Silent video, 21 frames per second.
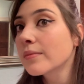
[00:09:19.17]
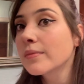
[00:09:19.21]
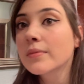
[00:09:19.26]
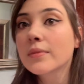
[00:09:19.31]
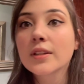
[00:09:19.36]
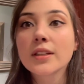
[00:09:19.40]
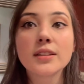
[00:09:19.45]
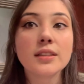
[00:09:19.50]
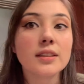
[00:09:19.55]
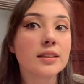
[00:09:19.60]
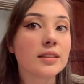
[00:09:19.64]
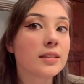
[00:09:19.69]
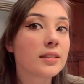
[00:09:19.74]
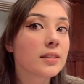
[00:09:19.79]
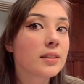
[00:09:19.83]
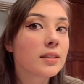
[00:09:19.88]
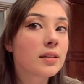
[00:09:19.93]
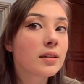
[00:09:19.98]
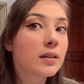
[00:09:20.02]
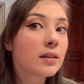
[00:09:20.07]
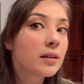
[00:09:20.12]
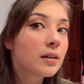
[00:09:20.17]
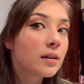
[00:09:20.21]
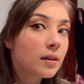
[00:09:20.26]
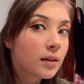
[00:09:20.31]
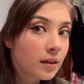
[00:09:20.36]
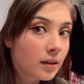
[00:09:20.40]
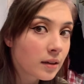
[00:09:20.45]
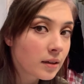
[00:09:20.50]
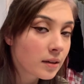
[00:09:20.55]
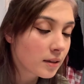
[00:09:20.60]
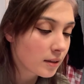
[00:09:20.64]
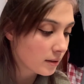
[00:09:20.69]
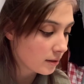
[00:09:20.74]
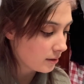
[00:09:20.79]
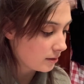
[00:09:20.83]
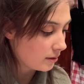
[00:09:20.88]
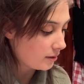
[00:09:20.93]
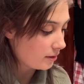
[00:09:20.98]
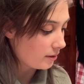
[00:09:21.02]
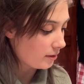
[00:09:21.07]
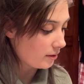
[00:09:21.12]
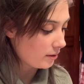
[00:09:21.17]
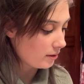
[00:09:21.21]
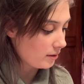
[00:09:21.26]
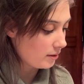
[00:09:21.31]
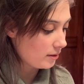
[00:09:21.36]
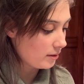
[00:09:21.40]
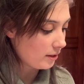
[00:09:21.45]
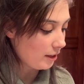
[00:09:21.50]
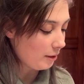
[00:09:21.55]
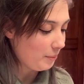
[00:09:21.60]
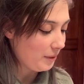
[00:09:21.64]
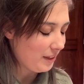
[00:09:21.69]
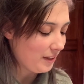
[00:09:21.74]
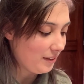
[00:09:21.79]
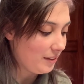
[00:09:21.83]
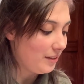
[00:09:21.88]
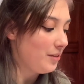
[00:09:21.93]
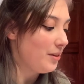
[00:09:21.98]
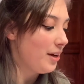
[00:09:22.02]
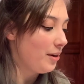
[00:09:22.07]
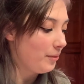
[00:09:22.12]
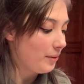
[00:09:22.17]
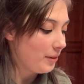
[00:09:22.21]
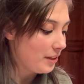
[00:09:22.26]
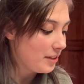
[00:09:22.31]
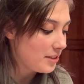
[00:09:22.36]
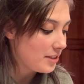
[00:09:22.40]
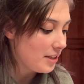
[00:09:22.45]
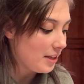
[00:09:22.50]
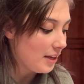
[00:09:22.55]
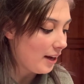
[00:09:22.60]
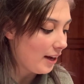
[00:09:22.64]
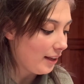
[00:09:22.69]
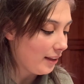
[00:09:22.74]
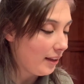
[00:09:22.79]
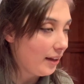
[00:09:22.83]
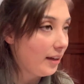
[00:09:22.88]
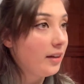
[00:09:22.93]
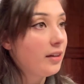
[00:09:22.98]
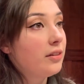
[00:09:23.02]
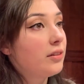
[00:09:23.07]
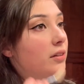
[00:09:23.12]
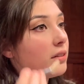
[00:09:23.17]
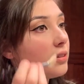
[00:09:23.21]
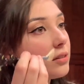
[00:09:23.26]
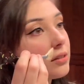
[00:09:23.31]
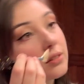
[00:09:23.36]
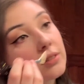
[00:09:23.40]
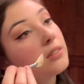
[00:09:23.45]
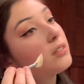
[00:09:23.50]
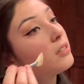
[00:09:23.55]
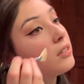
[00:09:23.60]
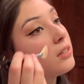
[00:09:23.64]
And it's not, I mean, you can't really see highlight in this